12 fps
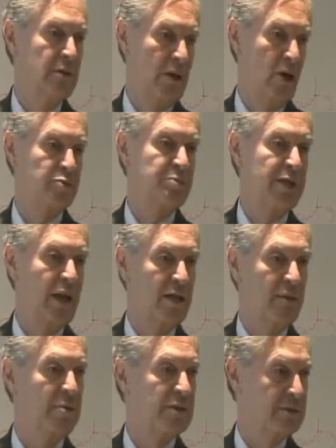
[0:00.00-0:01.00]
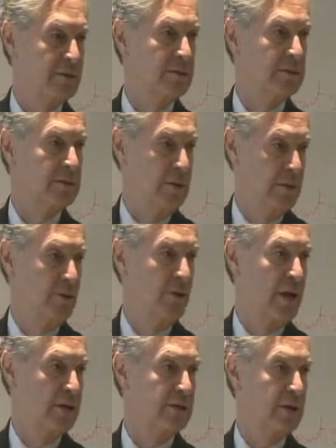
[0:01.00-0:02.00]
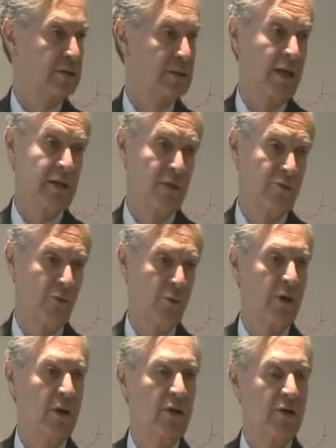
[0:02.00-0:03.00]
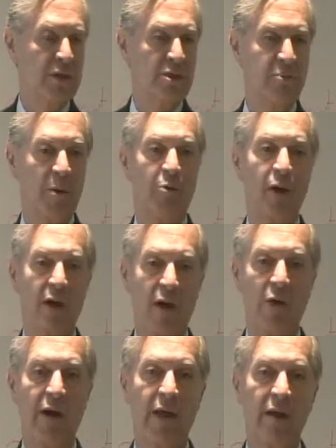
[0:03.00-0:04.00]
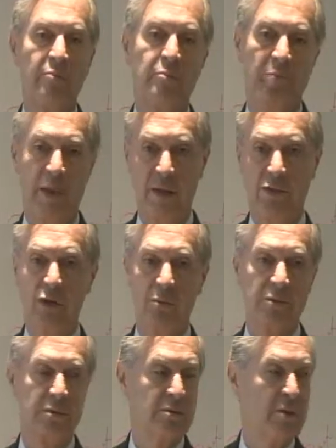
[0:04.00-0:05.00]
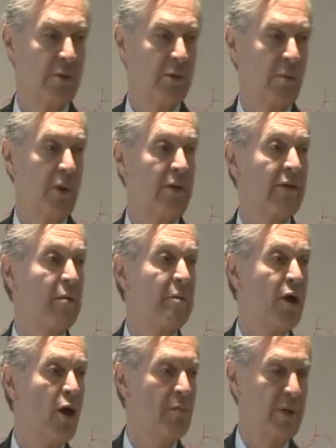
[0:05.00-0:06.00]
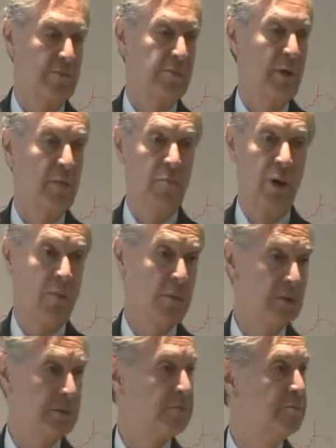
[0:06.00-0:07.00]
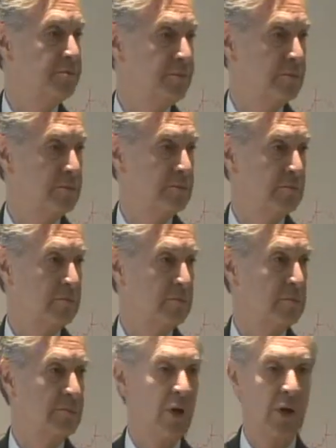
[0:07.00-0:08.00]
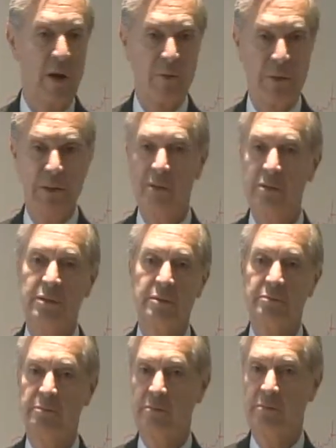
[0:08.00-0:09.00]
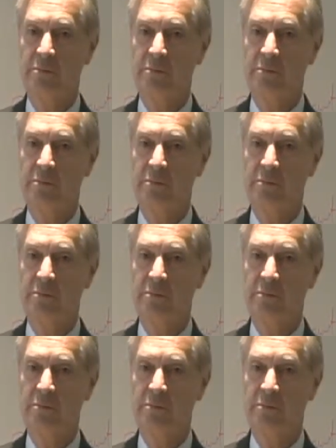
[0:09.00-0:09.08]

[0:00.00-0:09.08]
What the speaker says: the hospitality business in the United States. And therefore, these people are now getting better jobs. What are they becoming? Plumbers? Carpenters?